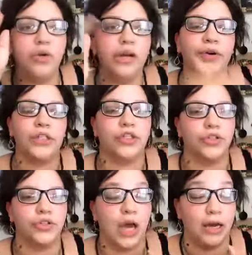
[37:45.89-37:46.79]
here
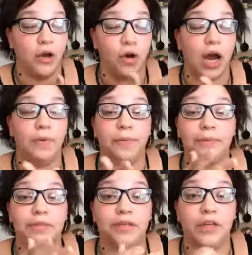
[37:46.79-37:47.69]
is, I know a couple
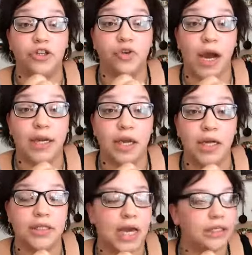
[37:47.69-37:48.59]
people said they tried
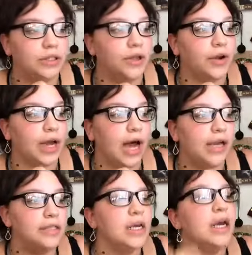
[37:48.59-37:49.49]
contacting their
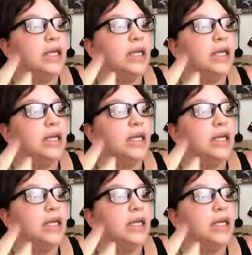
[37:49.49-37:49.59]
guides.